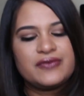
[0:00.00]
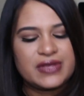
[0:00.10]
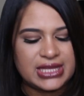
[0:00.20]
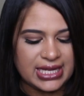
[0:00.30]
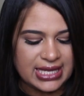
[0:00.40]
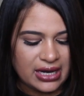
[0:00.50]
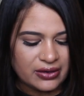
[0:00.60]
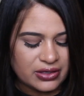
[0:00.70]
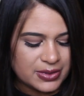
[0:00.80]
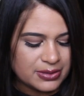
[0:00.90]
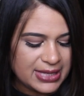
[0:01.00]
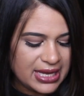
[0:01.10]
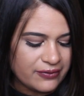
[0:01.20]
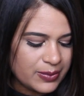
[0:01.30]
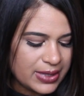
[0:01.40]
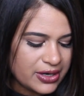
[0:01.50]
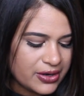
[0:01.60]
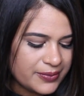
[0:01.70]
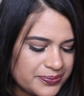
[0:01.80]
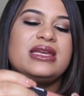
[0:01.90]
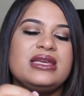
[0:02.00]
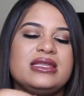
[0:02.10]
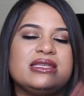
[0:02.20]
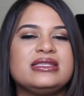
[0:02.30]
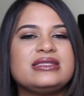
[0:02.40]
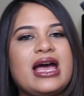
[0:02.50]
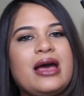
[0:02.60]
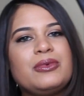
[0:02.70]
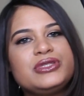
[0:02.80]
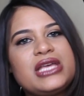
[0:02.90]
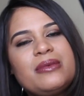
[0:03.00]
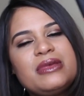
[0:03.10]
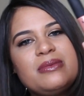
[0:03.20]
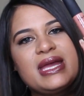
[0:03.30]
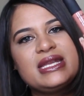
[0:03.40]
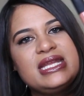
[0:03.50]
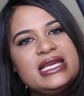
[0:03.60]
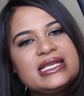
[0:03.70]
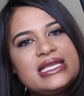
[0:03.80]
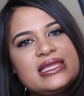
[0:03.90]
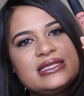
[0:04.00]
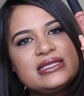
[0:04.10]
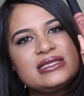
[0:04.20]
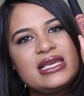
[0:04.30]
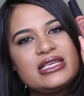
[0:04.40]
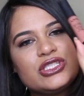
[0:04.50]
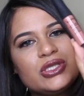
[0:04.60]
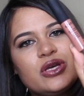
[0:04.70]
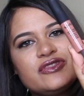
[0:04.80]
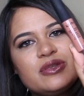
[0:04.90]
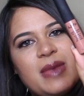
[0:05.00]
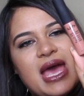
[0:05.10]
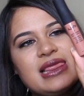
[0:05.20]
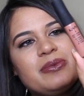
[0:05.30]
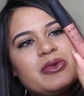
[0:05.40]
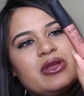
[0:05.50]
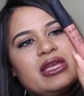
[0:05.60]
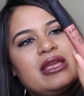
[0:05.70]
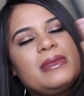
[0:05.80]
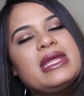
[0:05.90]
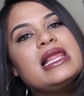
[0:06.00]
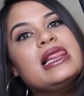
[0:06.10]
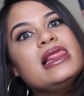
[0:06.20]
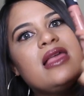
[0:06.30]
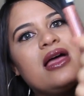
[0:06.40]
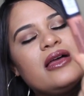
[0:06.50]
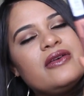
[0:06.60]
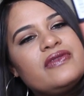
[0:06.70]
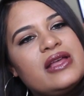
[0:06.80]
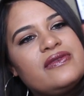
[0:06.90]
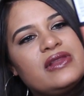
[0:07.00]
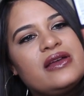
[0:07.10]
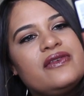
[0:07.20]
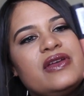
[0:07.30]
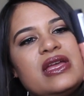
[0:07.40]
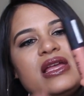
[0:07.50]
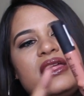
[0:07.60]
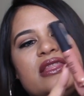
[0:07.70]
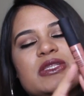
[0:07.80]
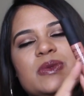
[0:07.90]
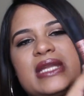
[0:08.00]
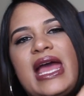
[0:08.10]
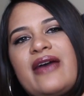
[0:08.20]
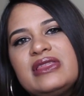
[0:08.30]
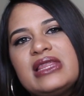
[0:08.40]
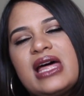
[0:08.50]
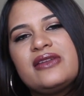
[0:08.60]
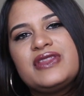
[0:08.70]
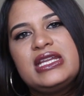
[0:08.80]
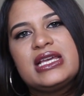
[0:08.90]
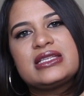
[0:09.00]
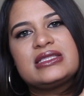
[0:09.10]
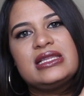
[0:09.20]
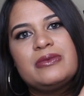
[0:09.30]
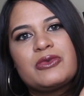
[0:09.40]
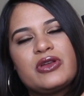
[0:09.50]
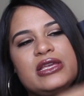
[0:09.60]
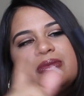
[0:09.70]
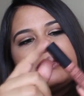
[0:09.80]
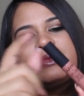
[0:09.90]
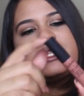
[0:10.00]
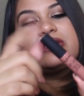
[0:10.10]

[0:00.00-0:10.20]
of it that I carry with me everywhere. This is Abu Dhabi by NYX, and this is a soft matte lip cream, and I love this one. I have a lot of the NYX lip creams, but